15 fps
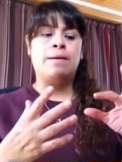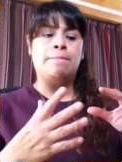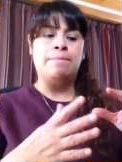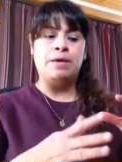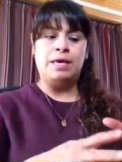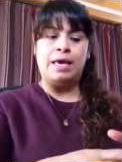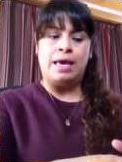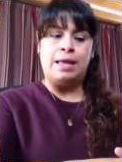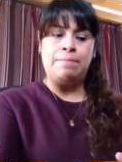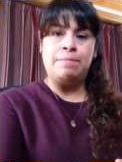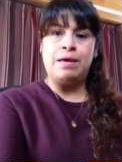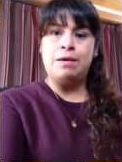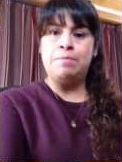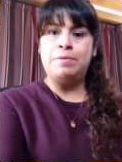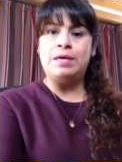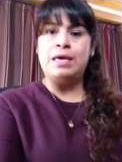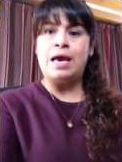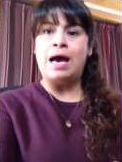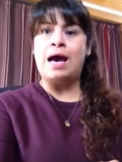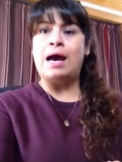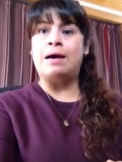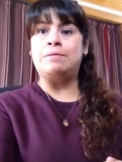Begin maybe
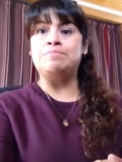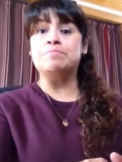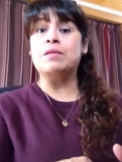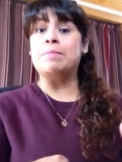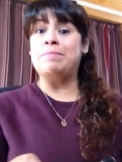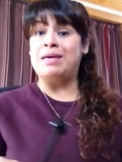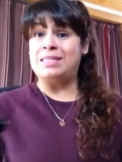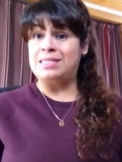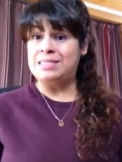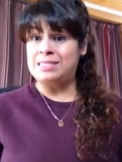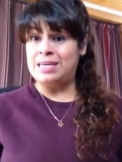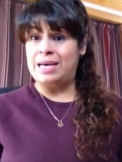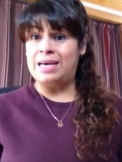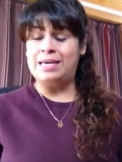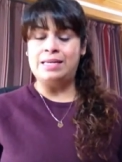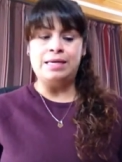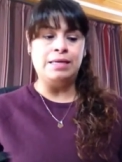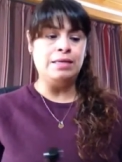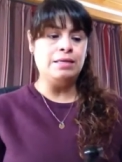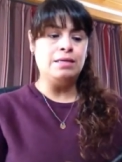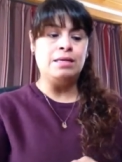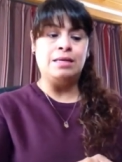
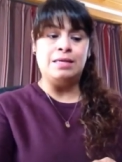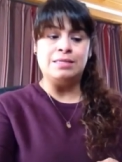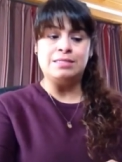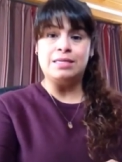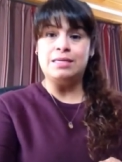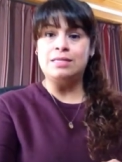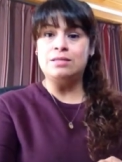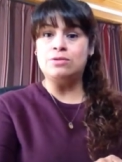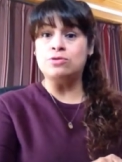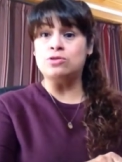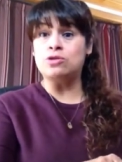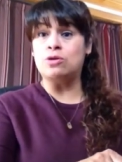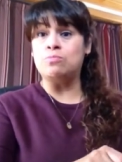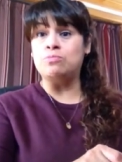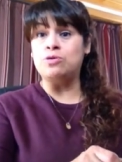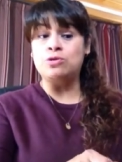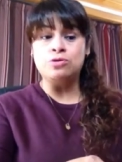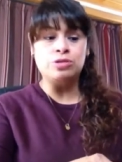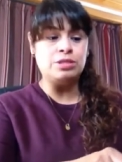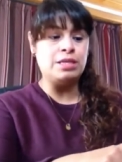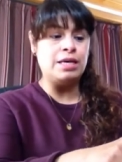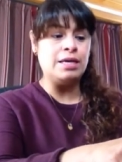meditating, listening to some
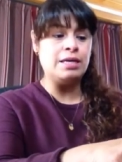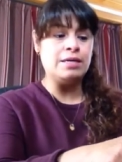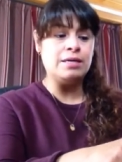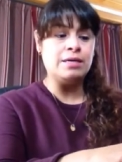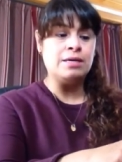music.